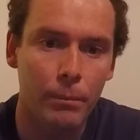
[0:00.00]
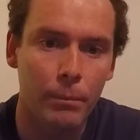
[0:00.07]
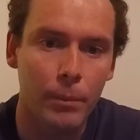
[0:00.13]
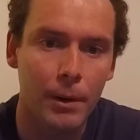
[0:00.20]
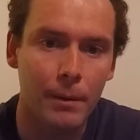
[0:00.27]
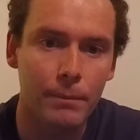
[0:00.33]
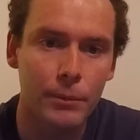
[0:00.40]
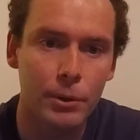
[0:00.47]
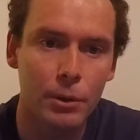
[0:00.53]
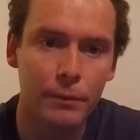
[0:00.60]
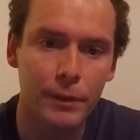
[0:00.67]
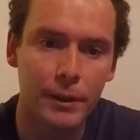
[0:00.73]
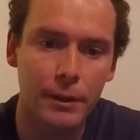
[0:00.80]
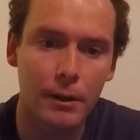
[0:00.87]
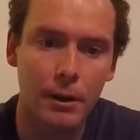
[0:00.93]
But
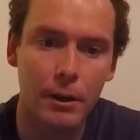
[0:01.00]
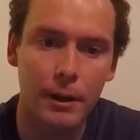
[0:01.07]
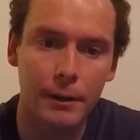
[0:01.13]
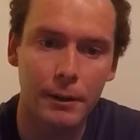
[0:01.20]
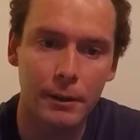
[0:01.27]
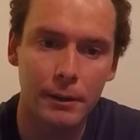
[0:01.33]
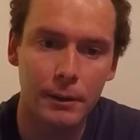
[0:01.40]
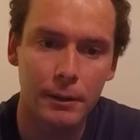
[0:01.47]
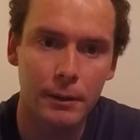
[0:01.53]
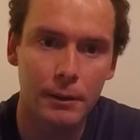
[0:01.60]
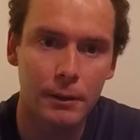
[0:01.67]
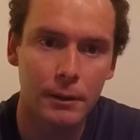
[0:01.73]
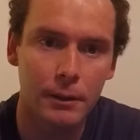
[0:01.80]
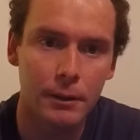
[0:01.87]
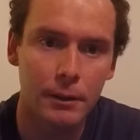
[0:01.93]
moving on
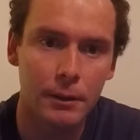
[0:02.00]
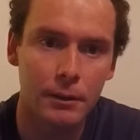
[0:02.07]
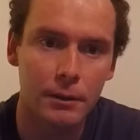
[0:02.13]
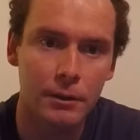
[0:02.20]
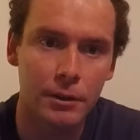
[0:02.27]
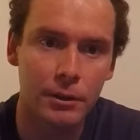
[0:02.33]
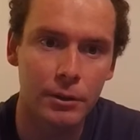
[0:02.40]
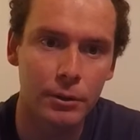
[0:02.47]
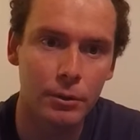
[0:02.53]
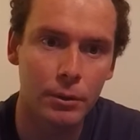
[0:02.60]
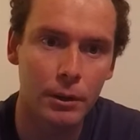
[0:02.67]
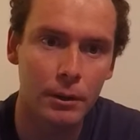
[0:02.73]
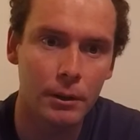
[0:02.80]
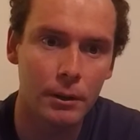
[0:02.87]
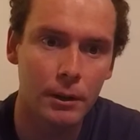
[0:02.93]
to
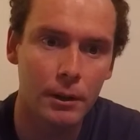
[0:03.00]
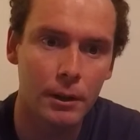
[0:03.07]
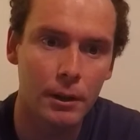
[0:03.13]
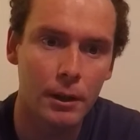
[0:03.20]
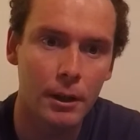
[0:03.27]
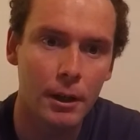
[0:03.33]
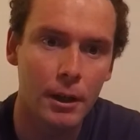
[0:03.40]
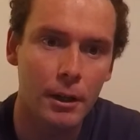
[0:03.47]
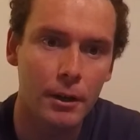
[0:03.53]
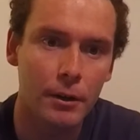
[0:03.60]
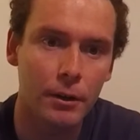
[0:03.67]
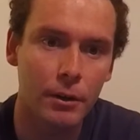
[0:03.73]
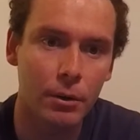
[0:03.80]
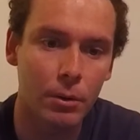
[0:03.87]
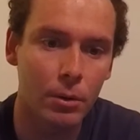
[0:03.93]

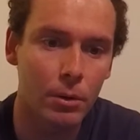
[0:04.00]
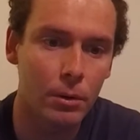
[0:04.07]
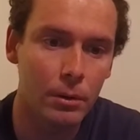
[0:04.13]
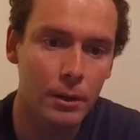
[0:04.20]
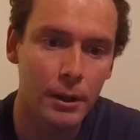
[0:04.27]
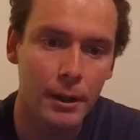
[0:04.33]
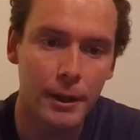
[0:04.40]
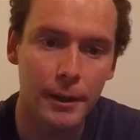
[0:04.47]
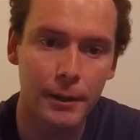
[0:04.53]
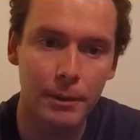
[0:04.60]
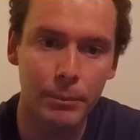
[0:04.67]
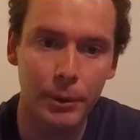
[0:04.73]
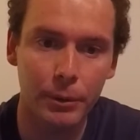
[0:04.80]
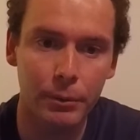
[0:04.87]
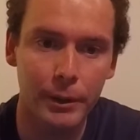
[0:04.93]
Nicole in
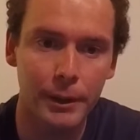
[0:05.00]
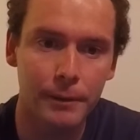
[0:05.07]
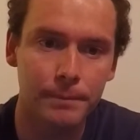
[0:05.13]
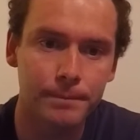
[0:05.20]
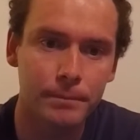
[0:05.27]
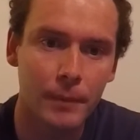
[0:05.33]
number 3.